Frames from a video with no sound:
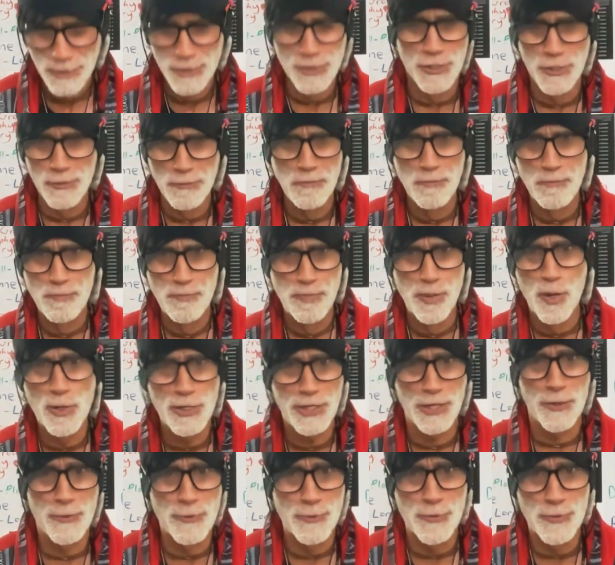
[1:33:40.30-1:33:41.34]
to book
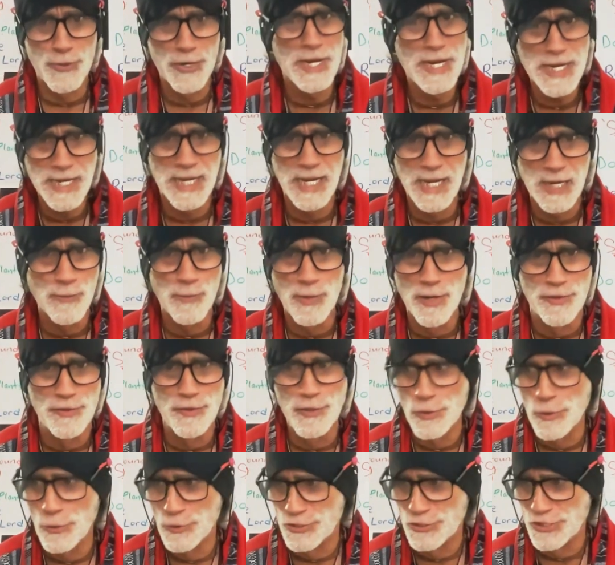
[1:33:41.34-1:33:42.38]
a reading with
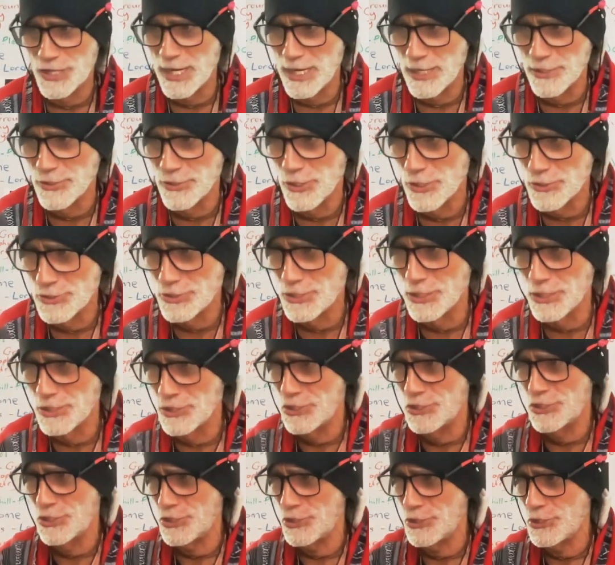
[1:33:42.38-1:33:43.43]
you, Santos?
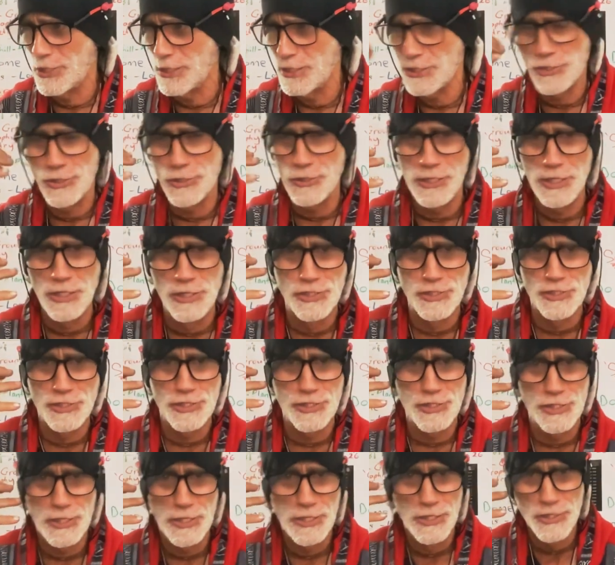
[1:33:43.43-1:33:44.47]

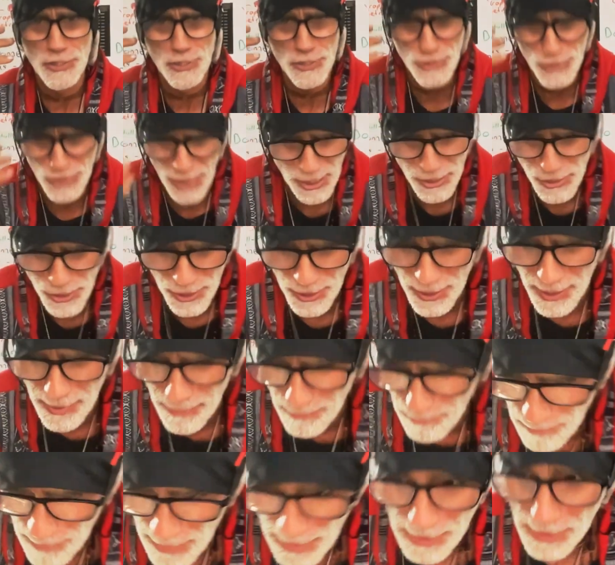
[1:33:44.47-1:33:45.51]
It's such
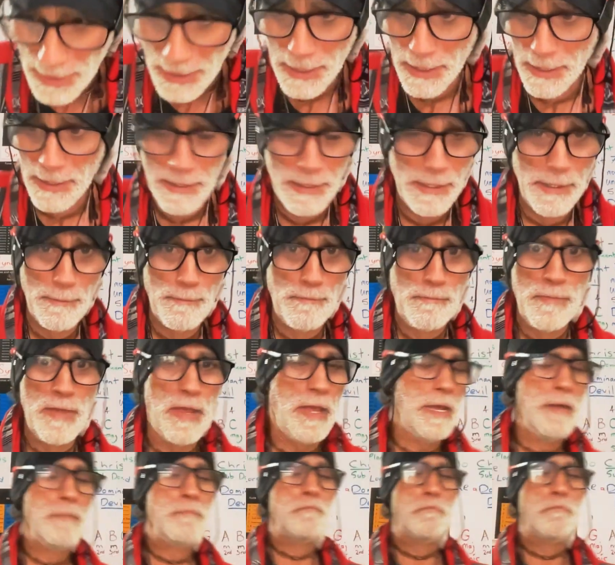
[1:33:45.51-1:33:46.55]
an
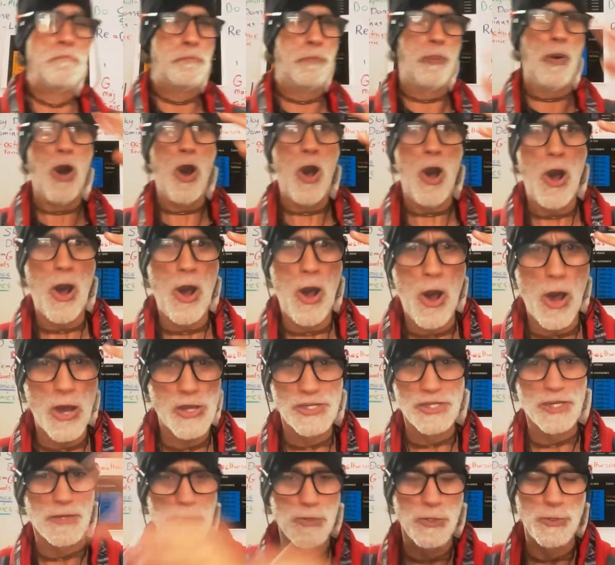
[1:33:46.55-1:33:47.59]

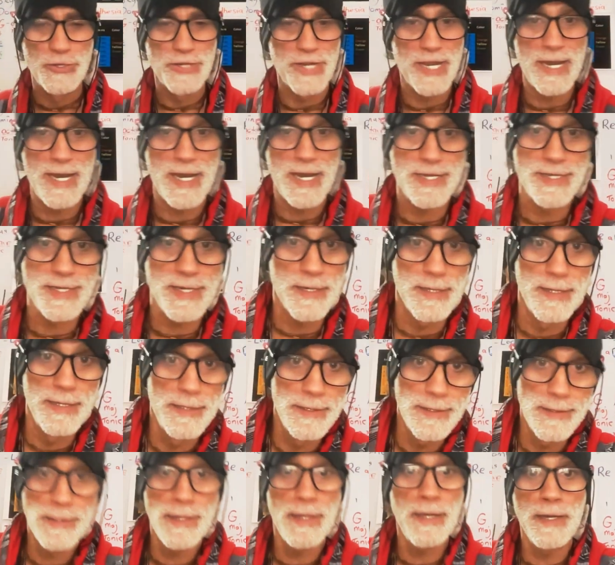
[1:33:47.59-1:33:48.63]
impossible task.
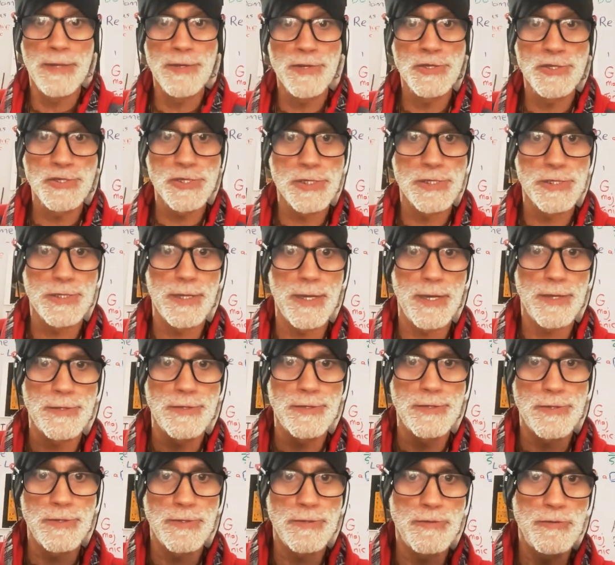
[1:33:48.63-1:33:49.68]
No, you just go
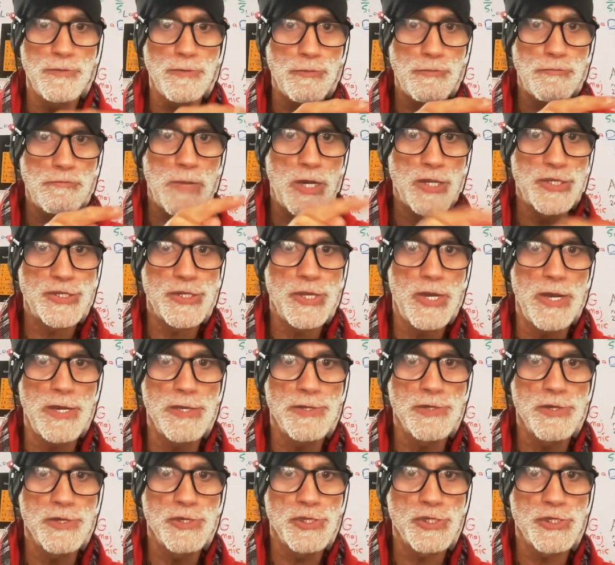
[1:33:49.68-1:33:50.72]
to my site
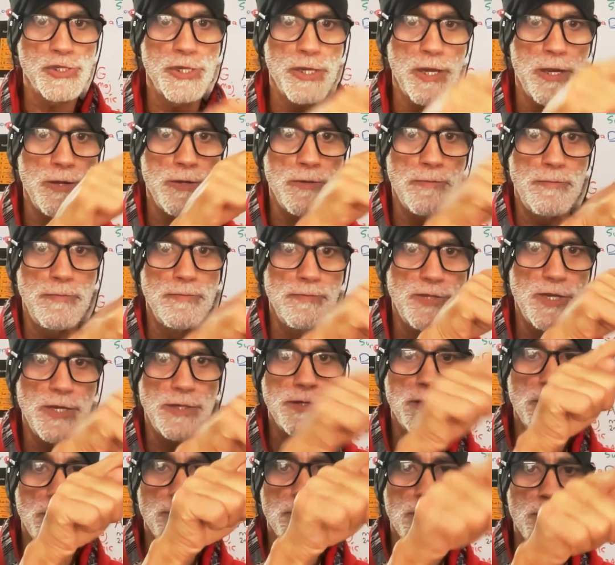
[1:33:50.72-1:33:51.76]
and you just go
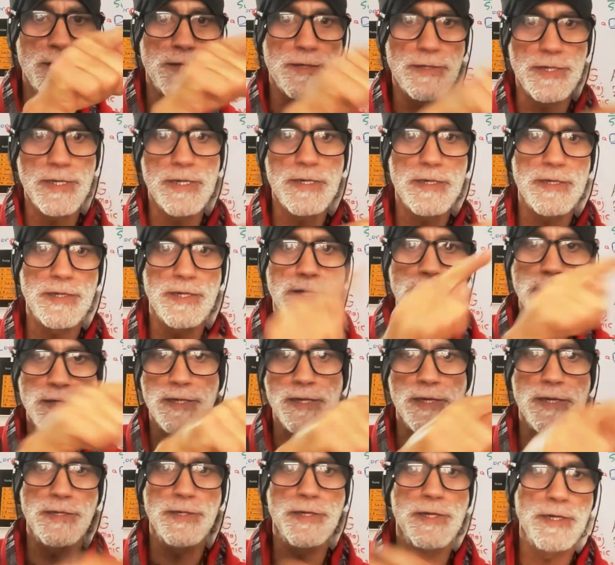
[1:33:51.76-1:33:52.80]
tick, tick, tick, tick, tick,
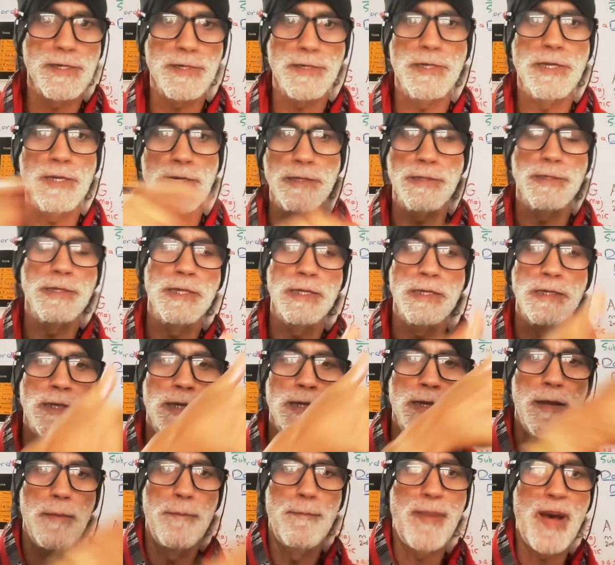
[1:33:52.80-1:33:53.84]
tick, tick, tick, tick,
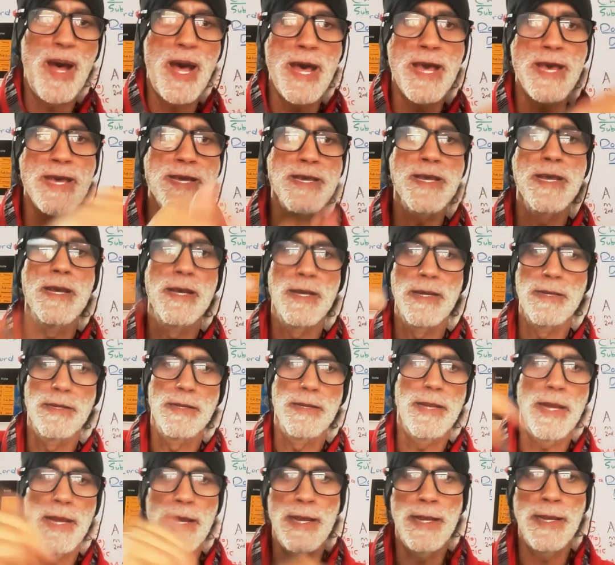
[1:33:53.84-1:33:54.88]
pay,
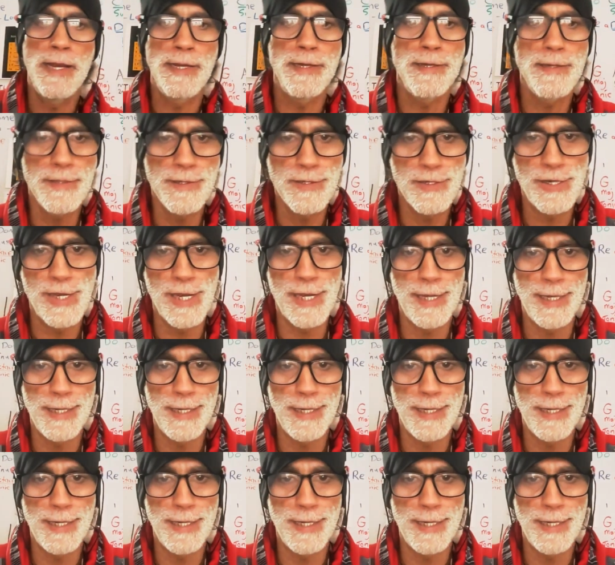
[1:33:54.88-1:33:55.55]
and